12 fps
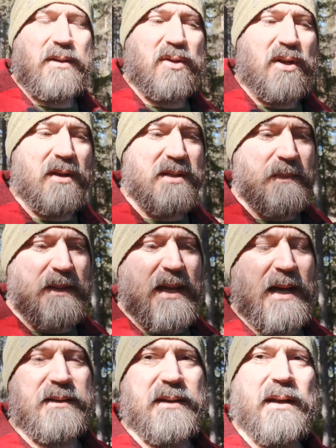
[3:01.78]
out, you're going to be
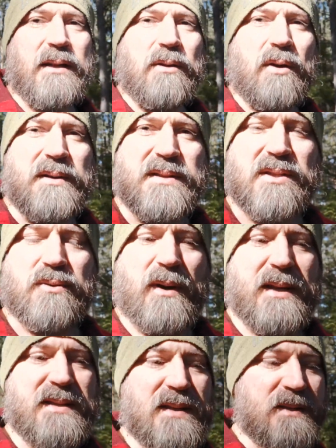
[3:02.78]
under a lot of
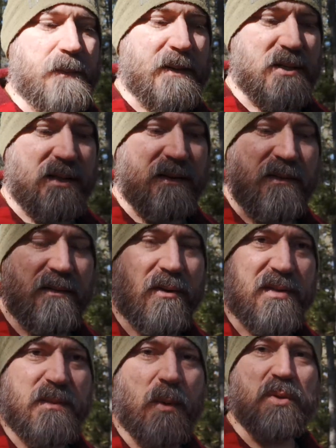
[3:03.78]
stress, especially if you've
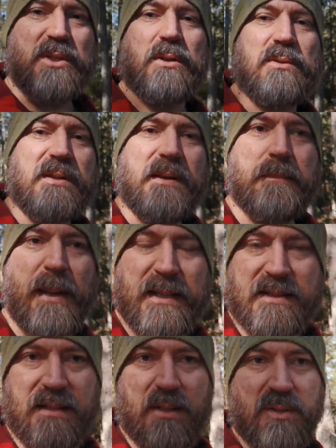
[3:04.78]
got small children and
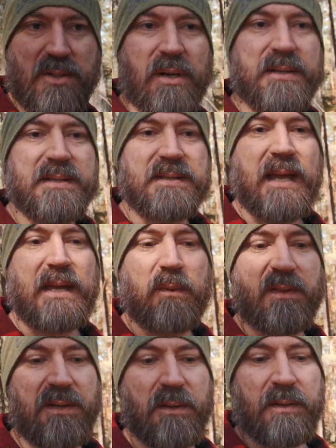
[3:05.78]
pets that you're trying to take
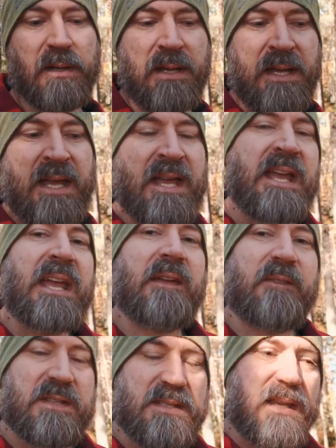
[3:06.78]
with you.
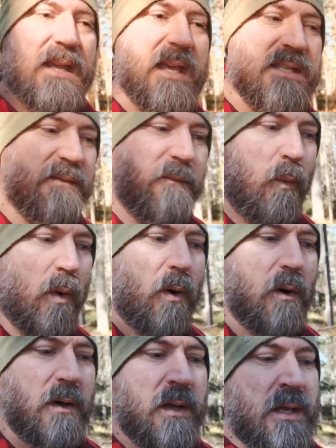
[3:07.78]
If it's the case of
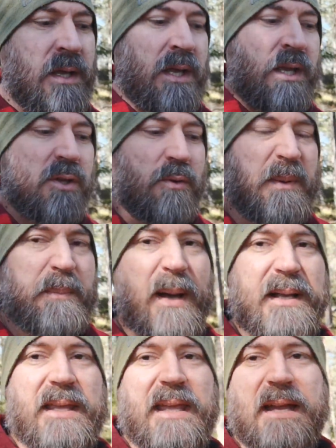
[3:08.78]
war, you'll be
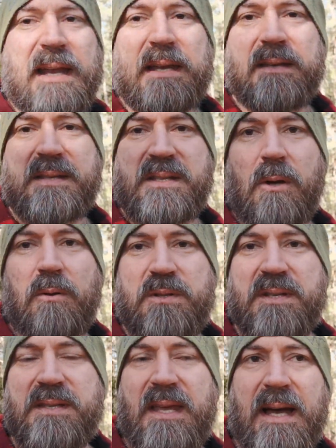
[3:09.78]
bugging out under
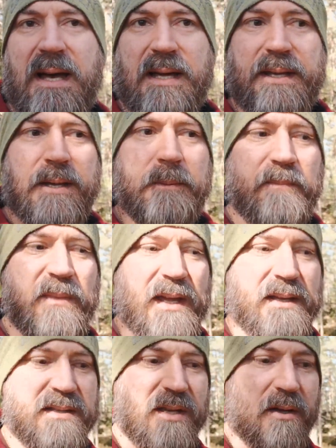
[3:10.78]
soldier's guard.
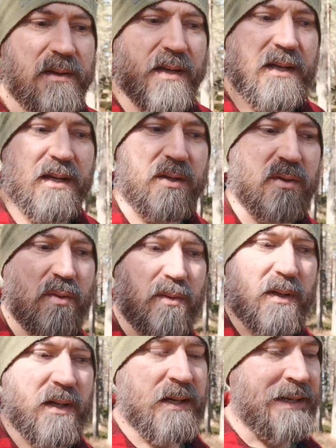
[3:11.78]
And so
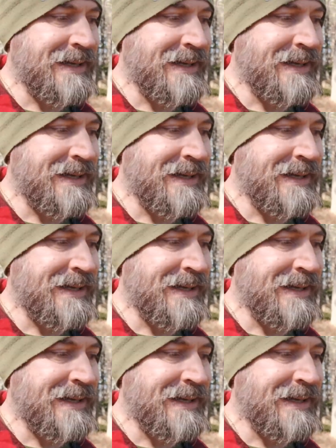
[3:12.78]
you'll